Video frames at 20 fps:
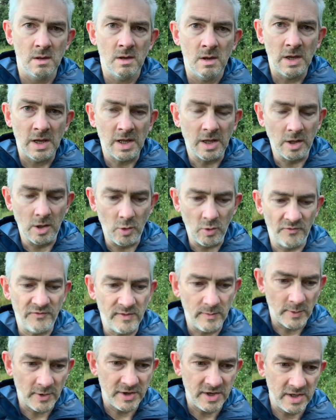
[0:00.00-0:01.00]
Hello
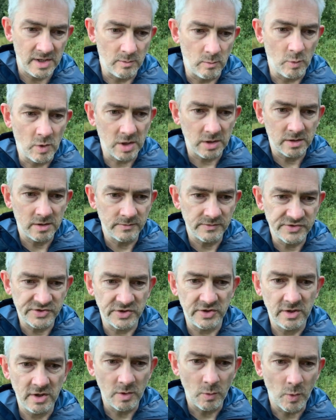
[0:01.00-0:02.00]
everybody and welcome
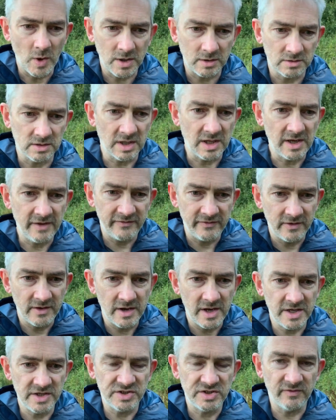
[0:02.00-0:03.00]
to Wildlife and
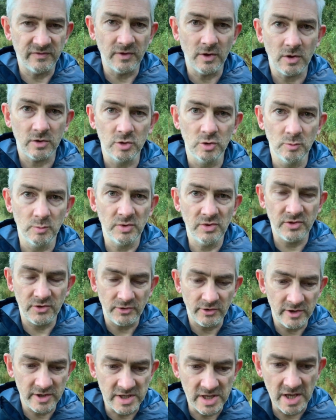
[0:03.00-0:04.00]
Nature Vlog number
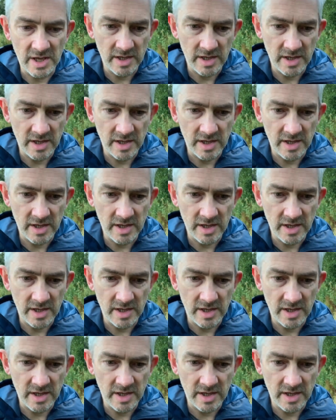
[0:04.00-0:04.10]
3.